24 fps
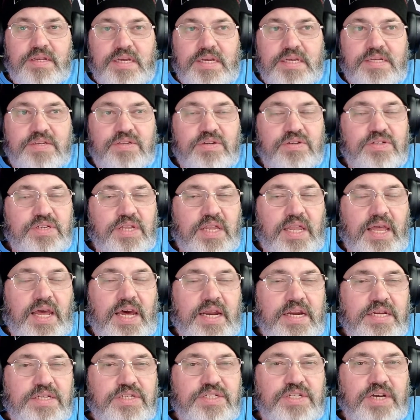So there's a lot
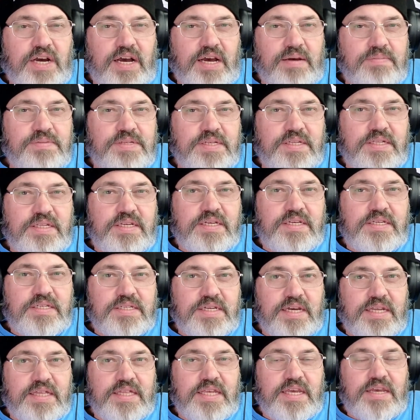of jobs in these,
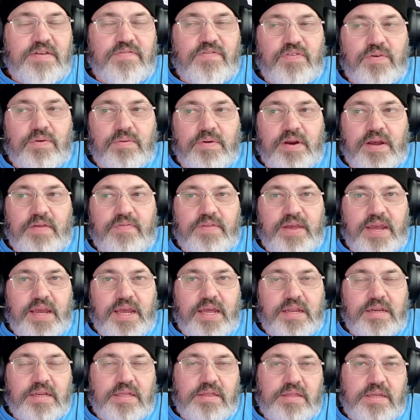I think, for around
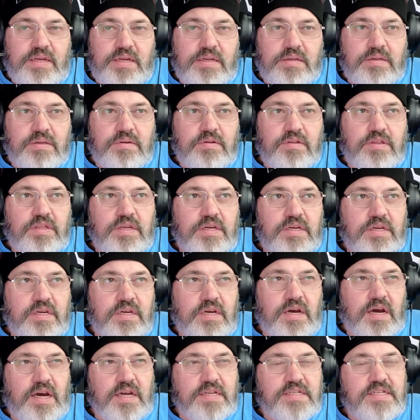that. And then the
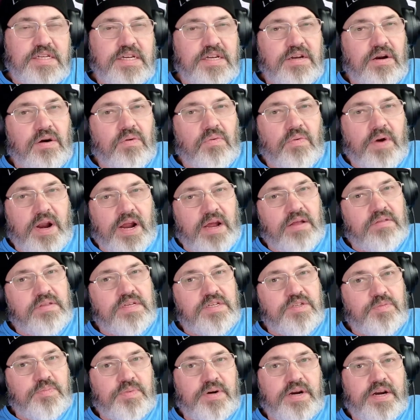content around
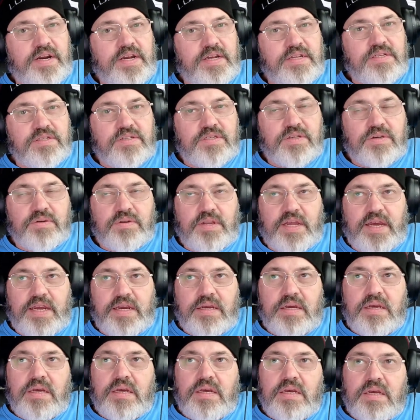these brands. So like
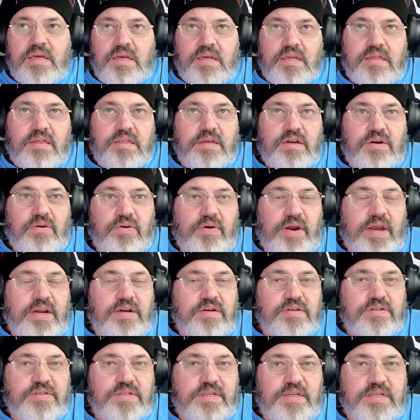the
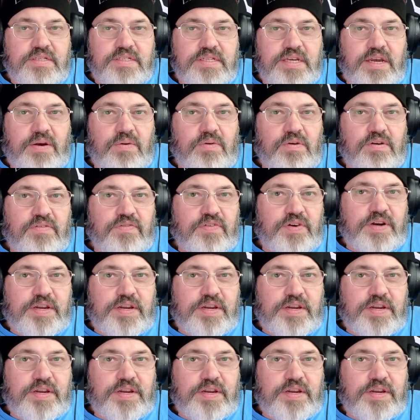creators that say work for an